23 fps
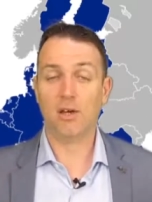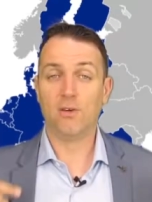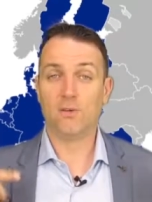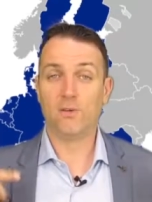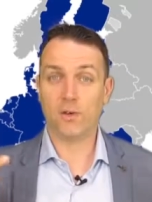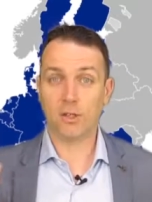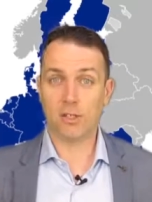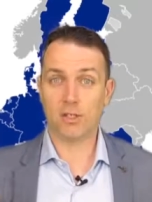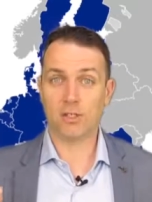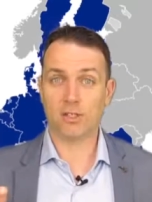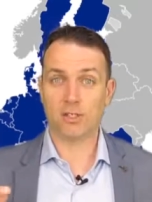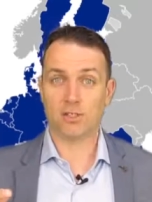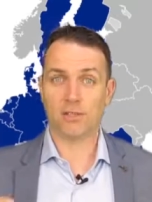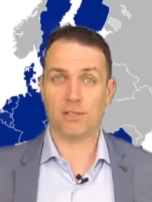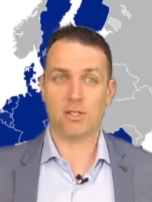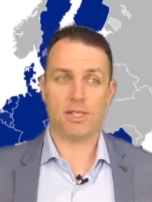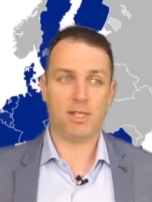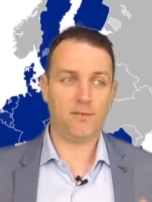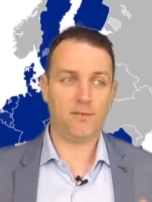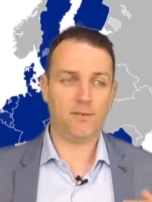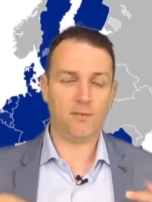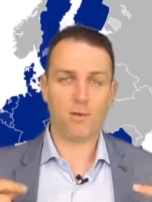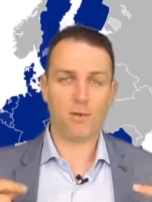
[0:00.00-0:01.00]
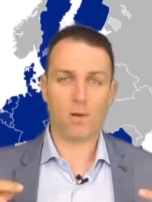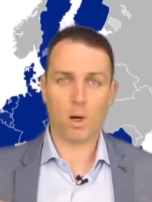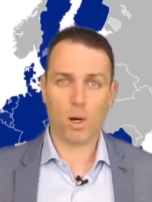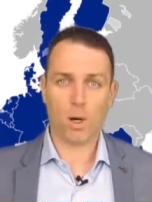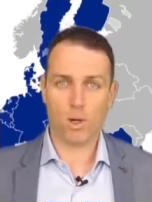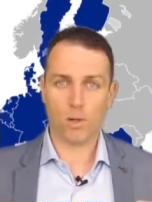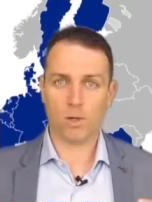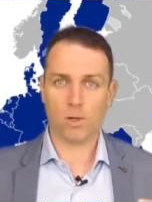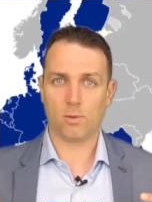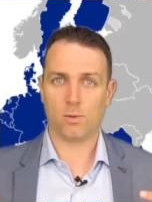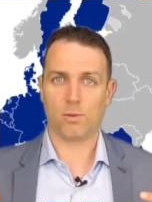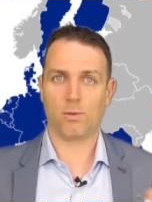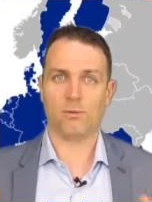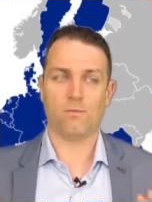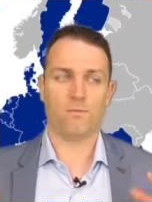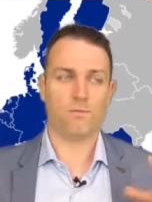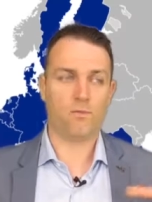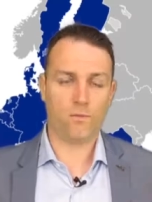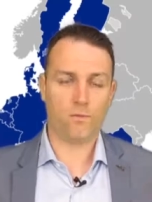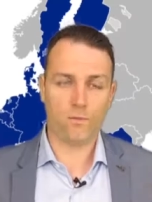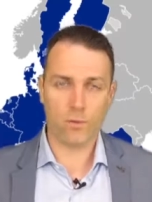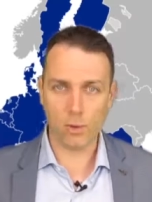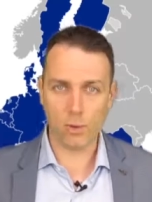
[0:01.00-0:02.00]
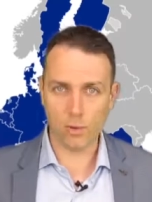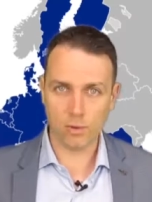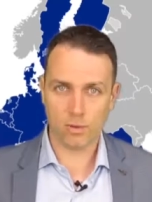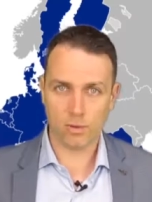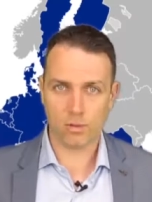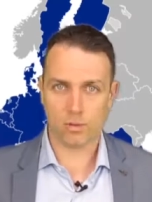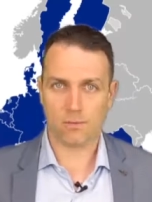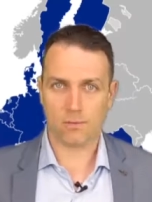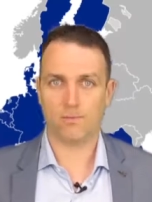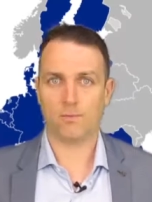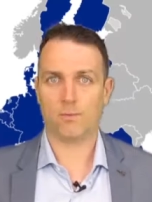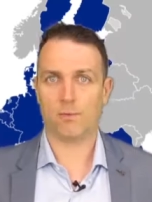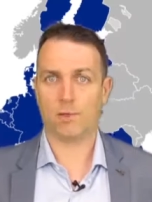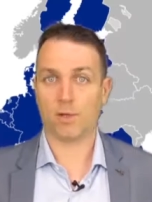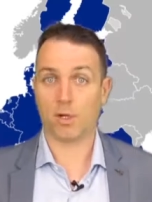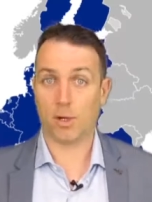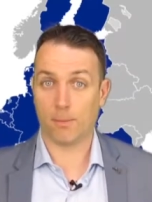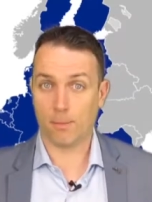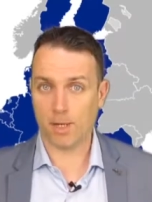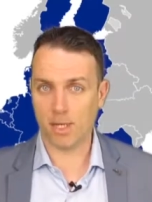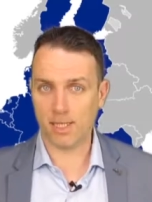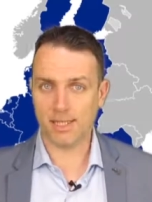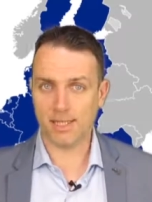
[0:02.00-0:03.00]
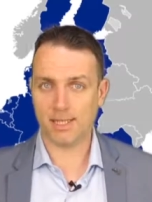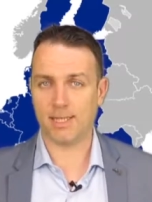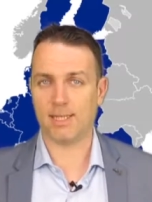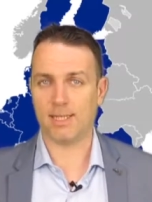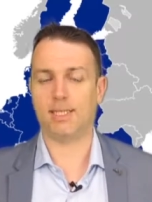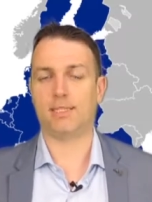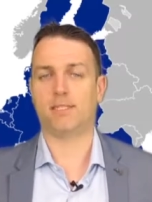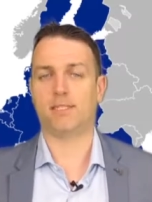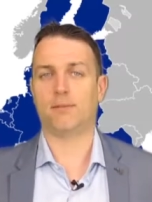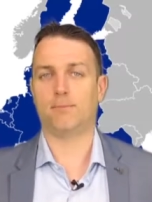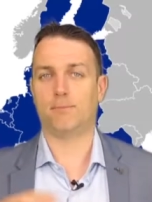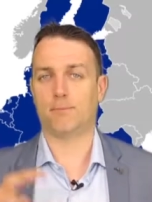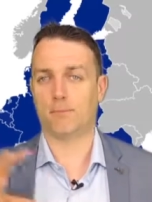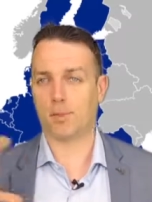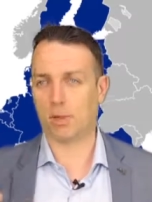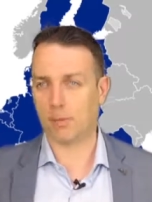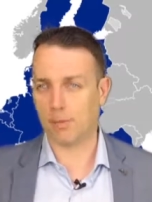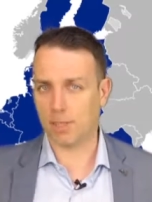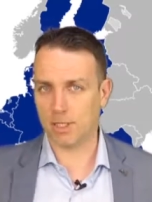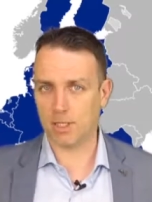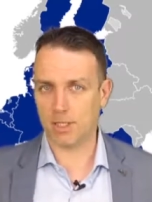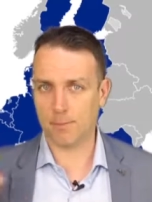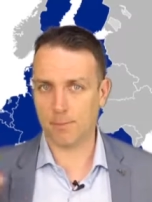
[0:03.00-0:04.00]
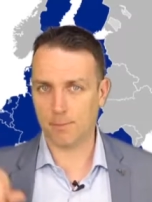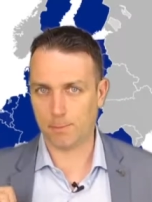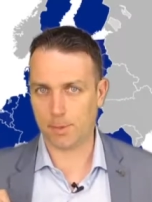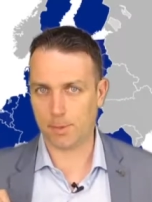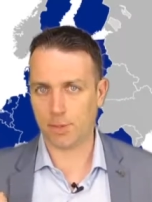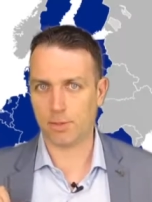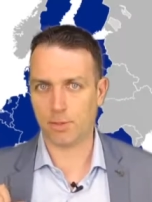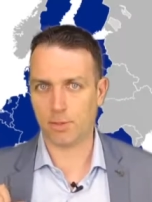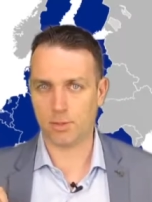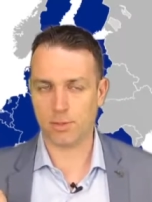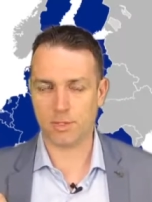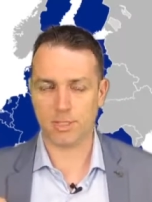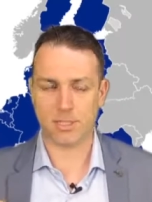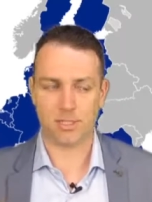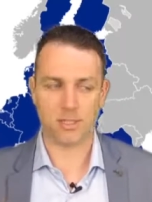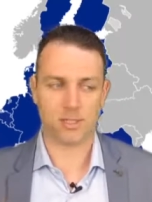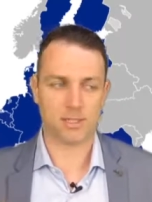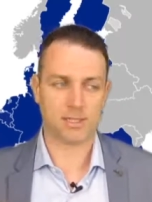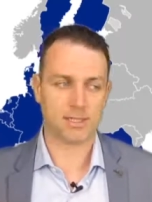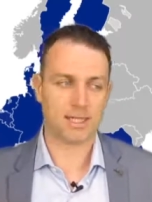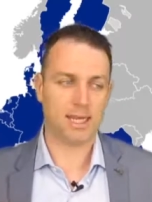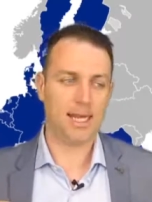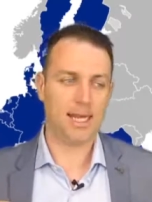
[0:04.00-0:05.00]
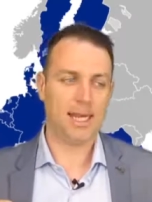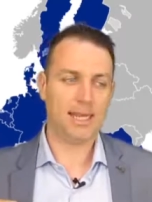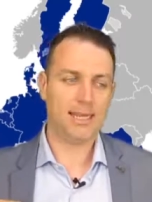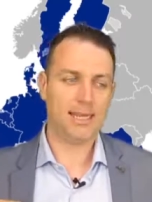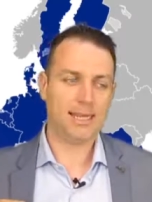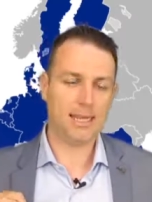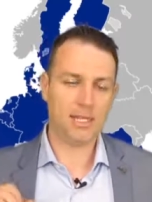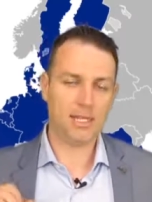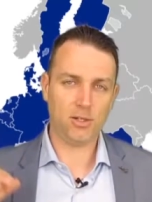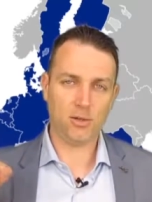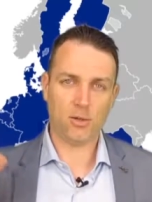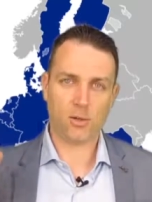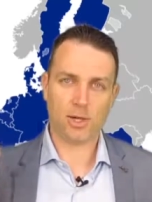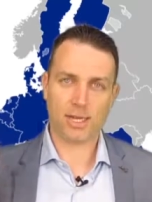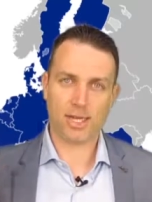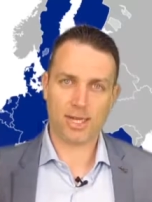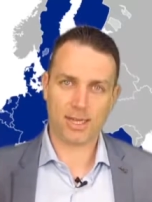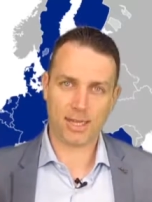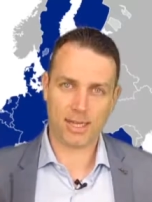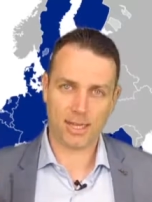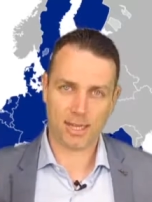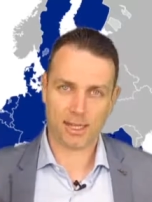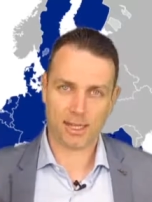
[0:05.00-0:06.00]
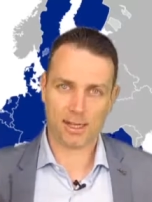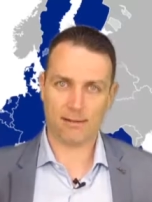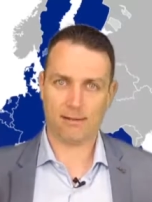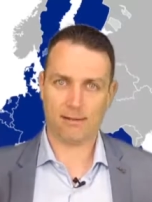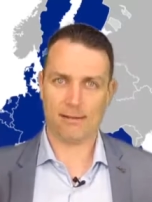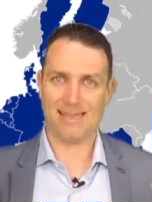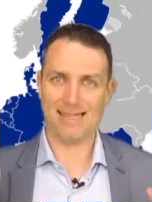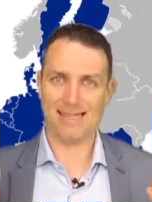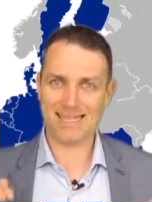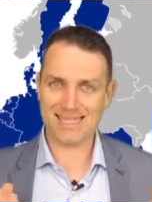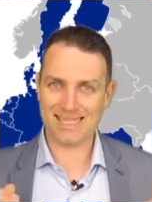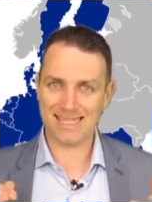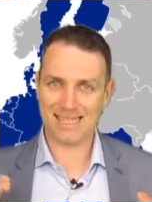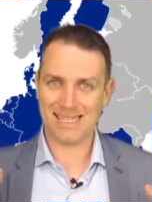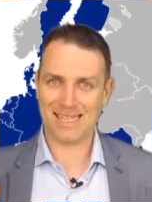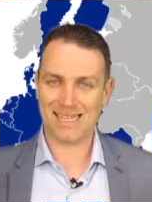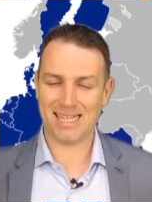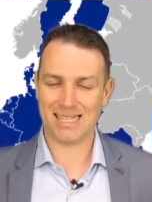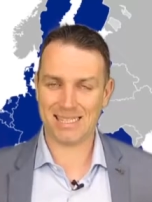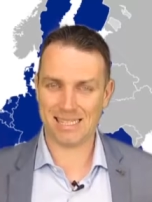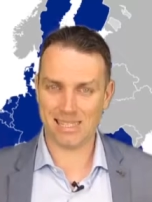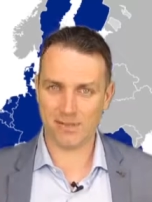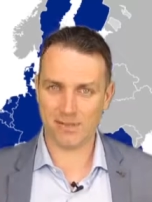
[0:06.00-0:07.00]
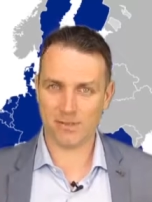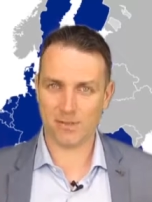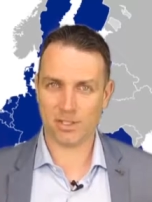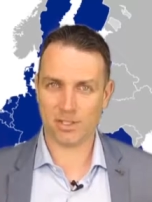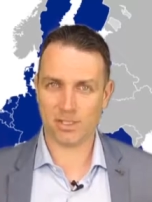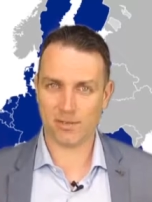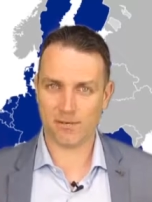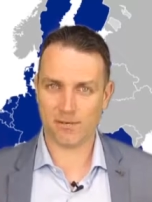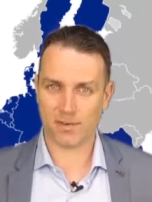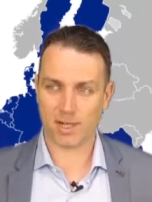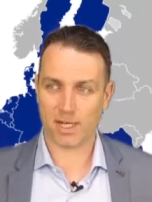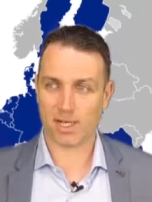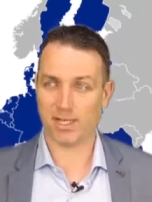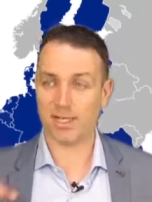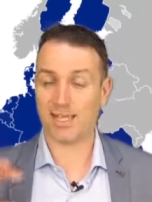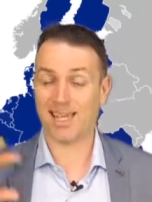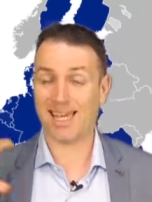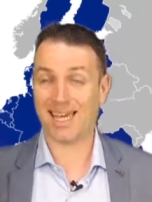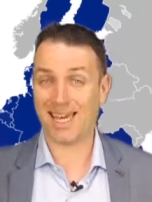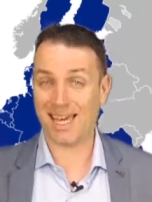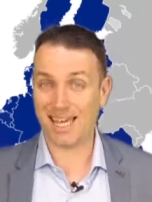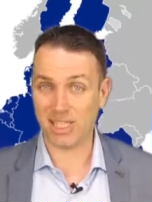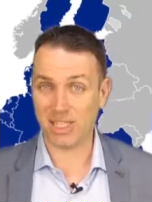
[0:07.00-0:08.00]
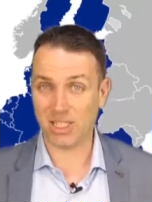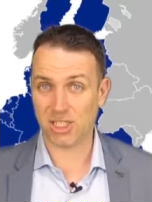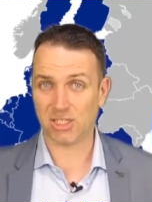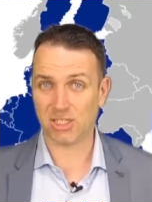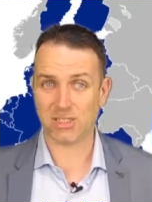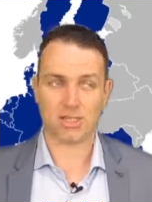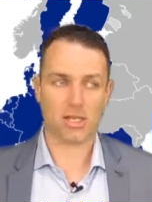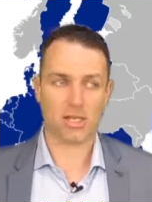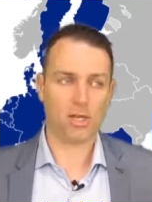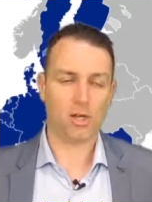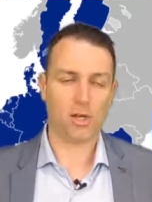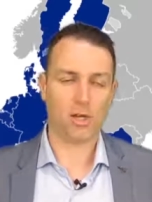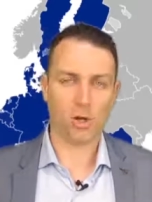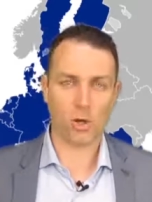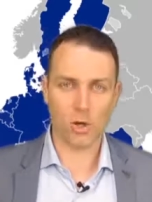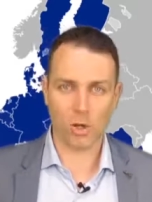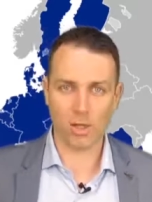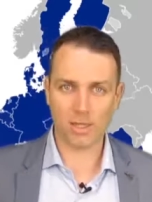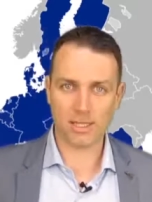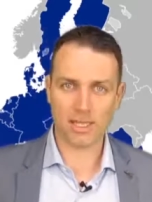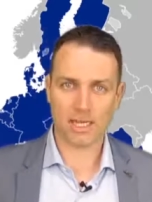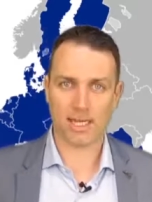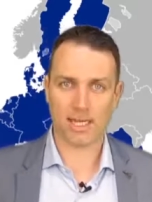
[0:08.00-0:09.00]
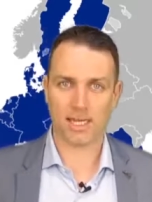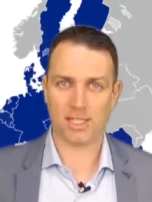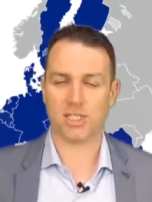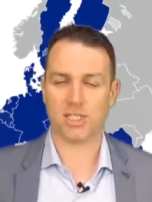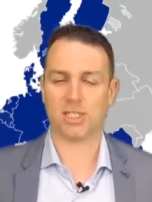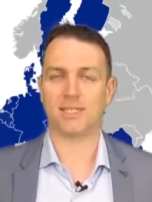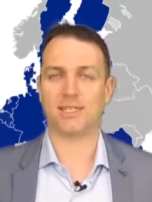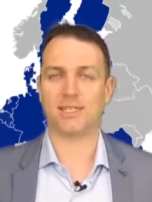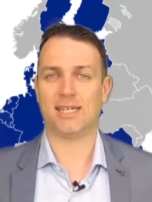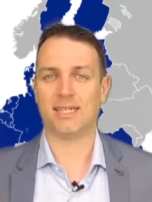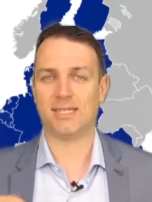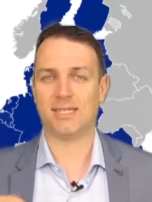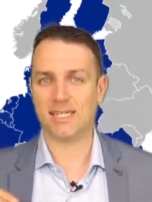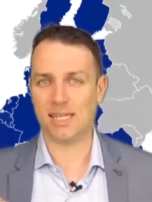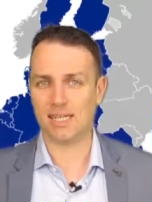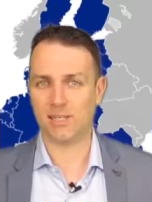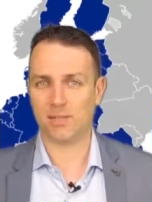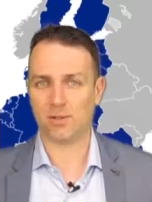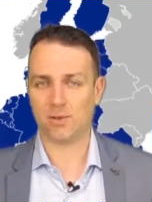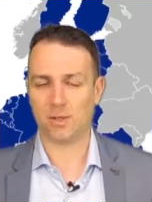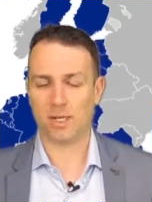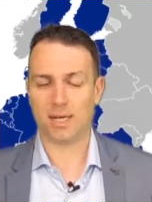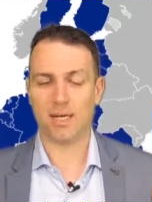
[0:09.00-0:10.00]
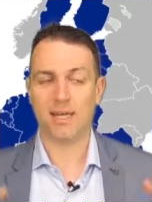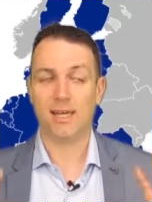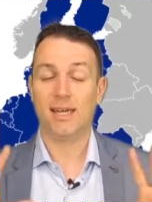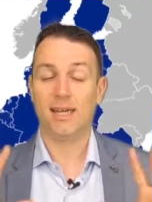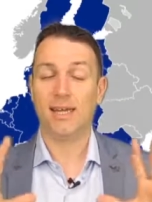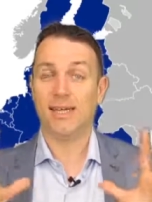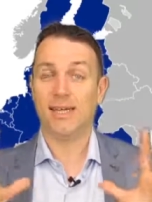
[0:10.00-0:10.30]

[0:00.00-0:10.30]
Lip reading: Further, if you own food, commodities, commodity producers, then you are getting less and less diversified hedges, gold hedges, etc.